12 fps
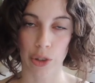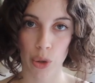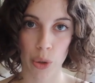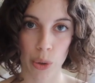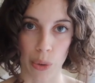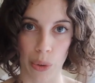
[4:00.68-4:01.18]

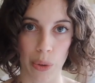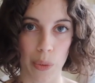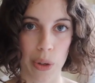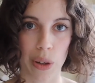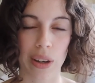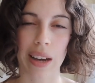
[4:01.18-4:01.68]
true
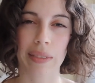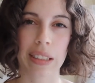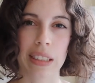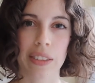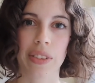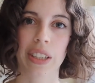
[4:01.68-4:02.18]
we all have a
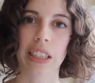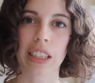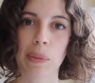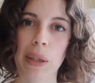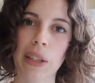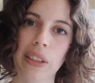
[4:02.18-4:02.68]
different
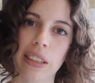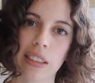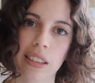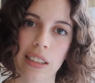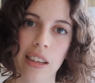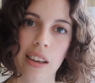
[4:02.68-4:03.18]

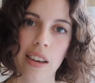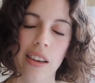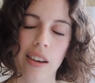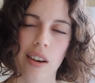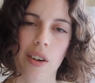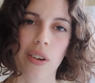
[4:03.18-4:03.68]
experience
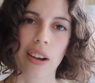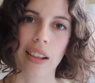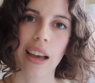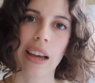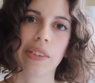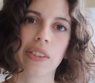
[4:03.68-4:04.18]
of our
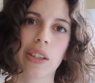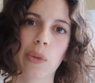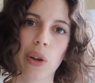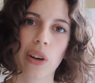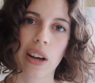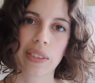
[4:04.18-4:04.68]
lives and
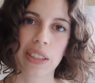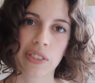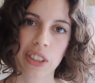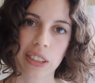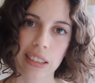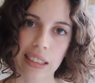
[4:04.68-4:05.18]
we all have
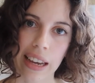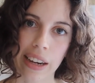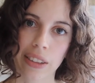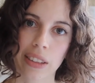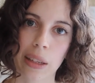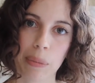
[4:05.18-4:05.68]
different
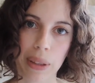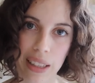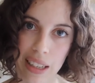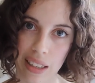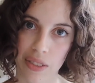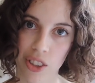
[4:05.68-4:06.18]
desires and
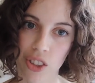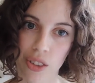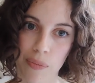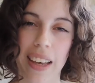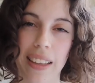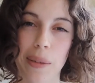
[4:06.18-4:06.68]

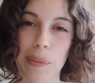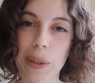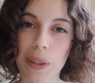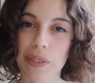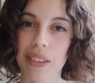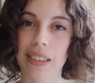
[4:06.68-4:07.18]
beliefs. And the
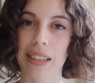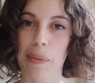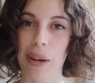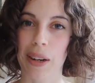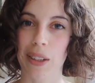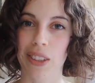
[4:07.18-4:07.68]
beautiful thing
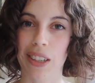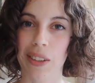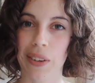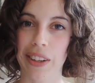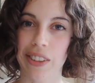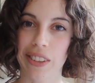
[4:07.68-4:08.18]
about our
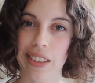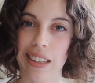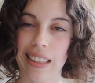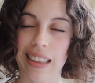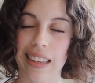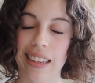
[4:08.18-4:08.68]
generation,
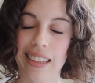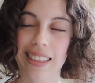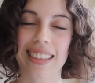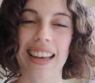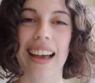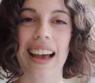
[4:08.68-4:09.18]
I think, is
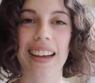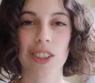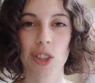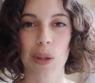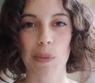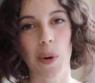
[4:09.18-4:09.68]
that
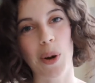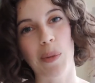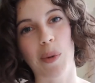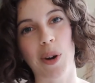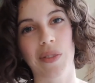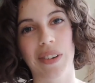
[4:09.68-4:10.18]
actually more and
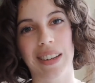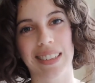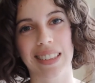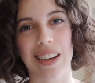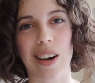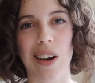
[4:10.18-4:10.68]
more of
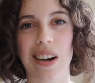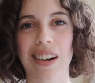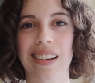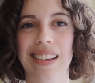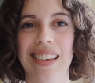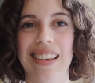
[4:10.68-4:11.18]
us
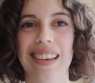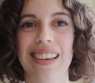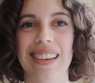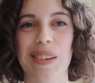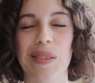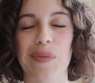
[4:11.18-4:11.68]
are
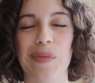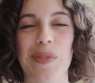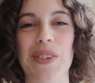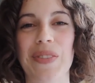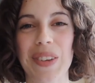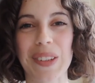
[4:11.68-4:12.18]

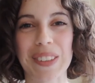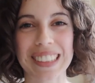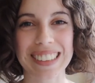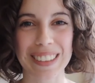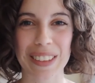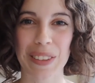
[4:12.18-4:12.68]

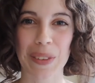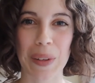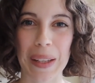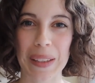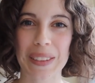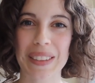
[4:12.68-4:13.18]
refusing to
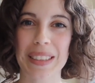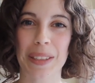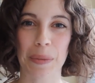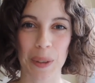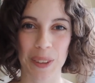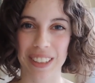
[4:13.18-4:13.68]
swallow this
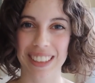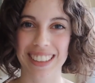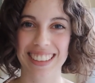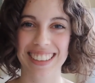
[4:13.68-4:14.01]
bullshit.